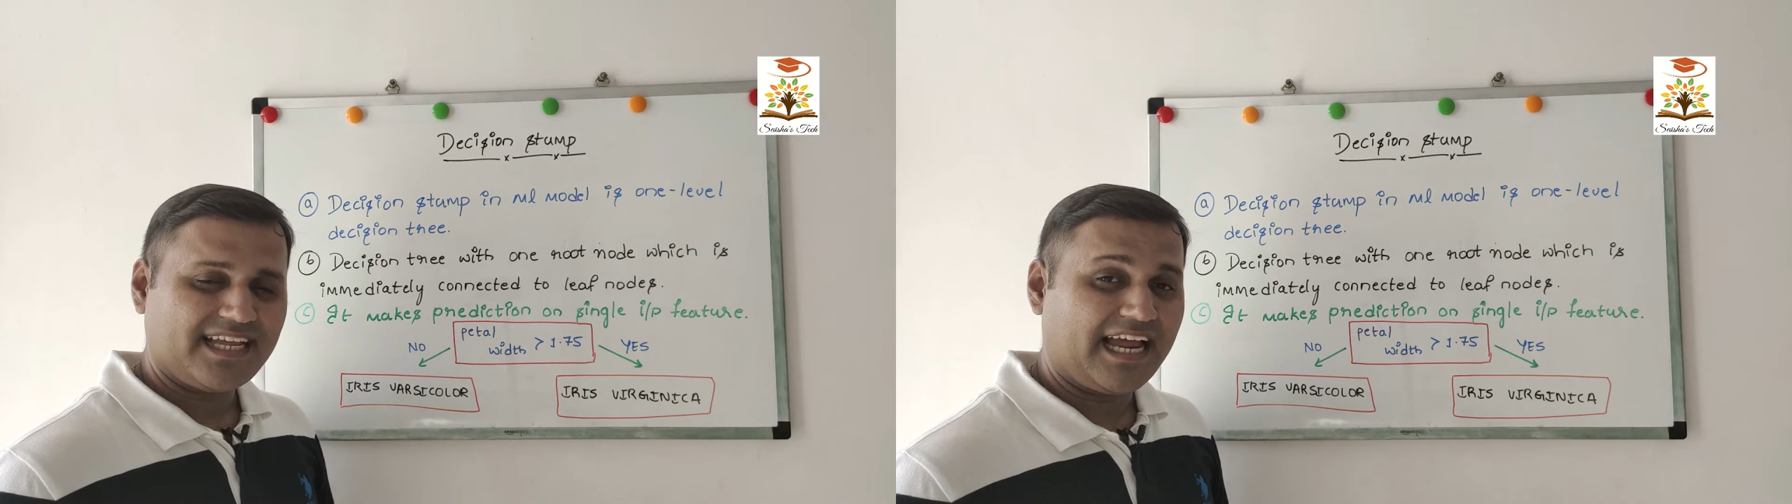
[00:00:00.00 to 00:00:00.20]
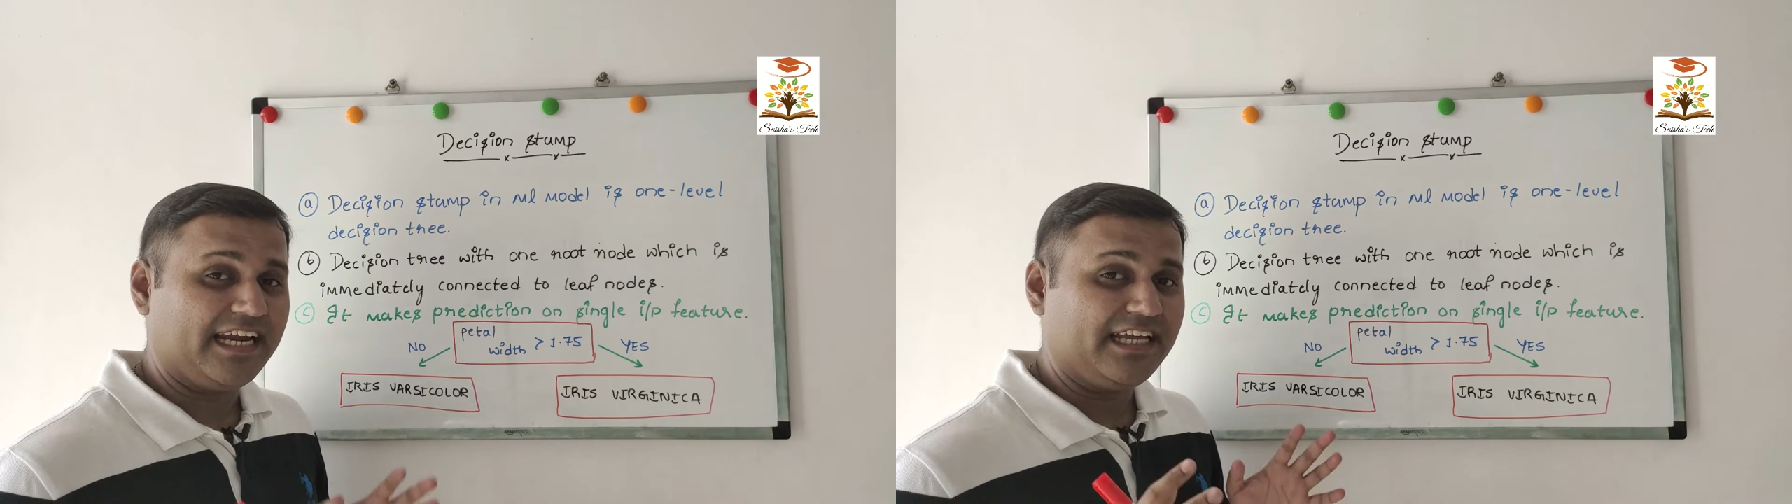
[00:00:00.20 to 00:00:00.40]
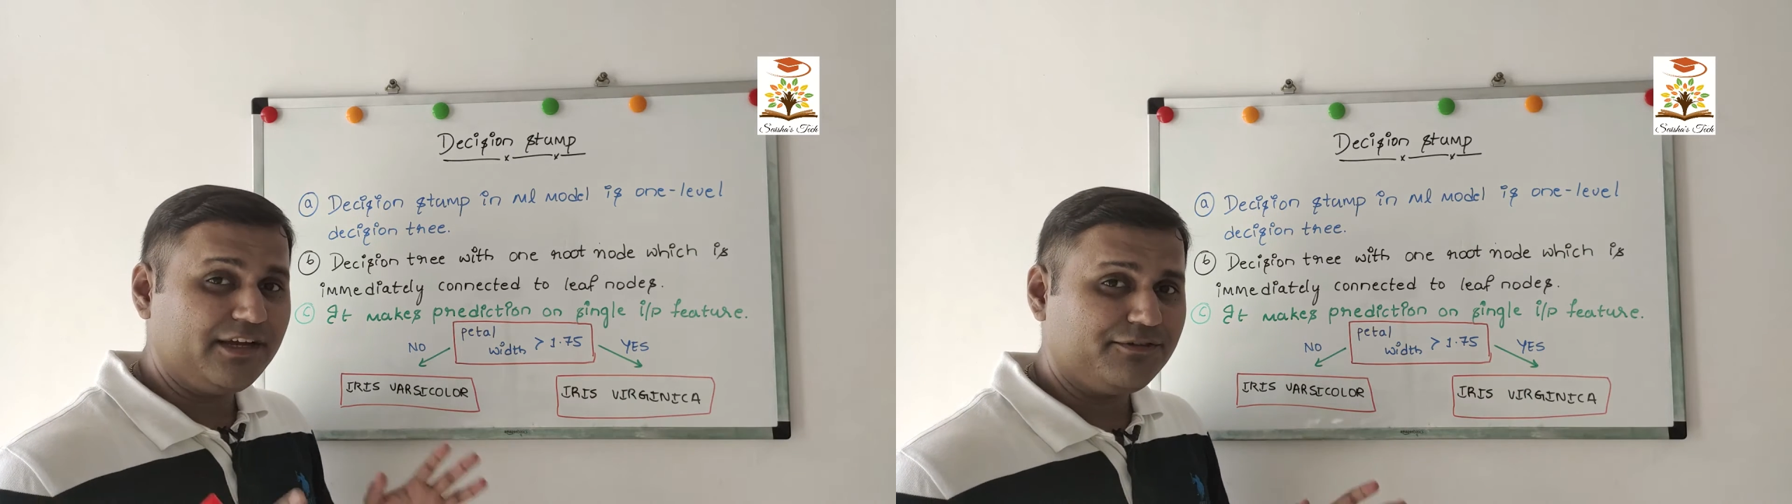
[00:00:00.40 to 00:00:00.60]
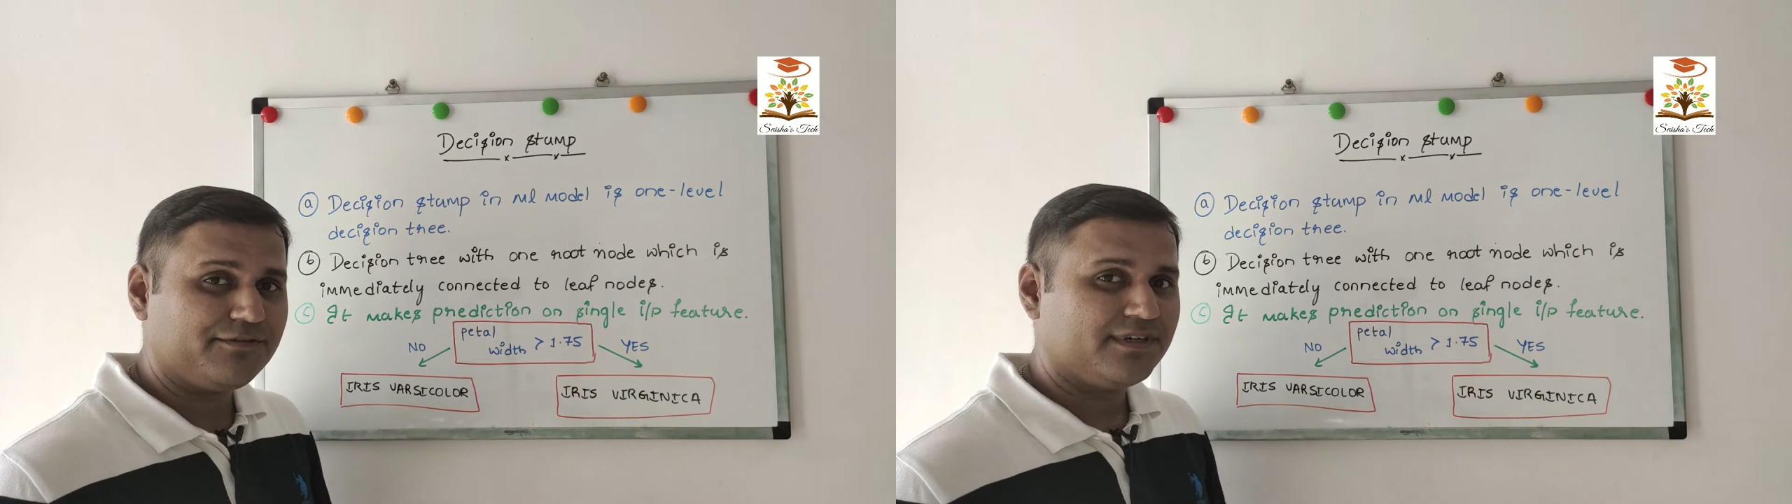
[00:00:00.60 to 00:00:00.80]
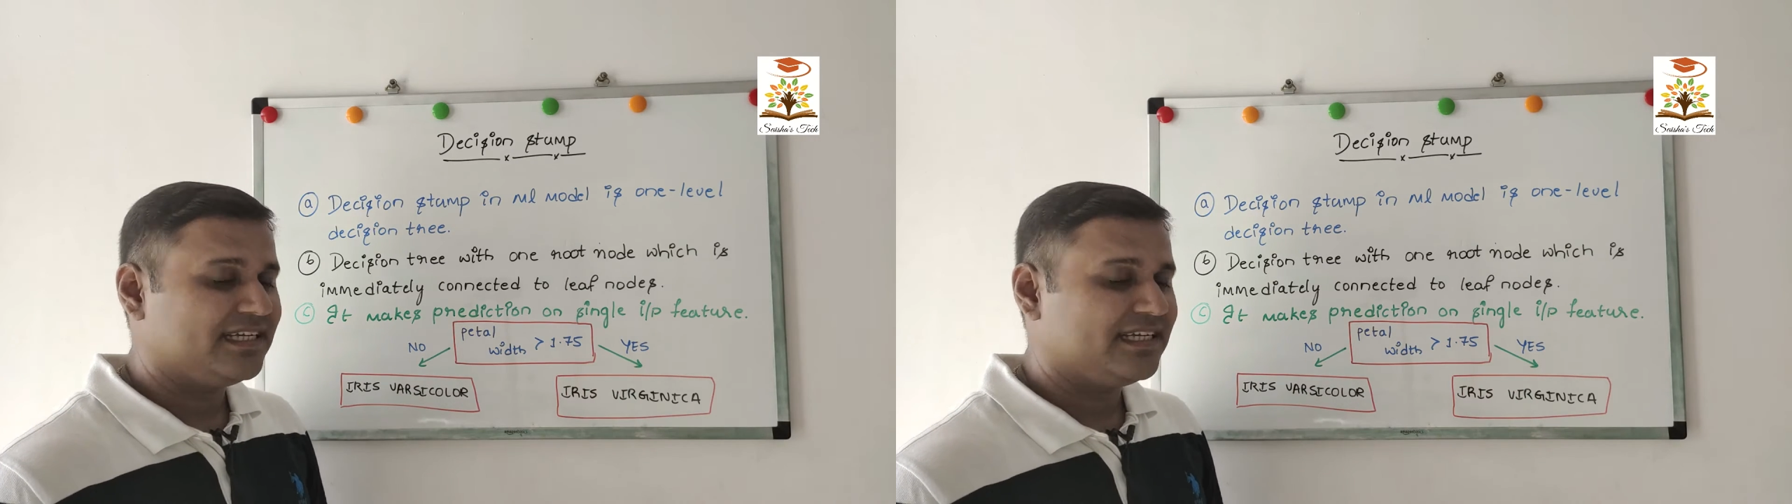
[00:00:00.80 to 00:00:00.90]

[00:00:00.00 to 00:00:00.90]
and if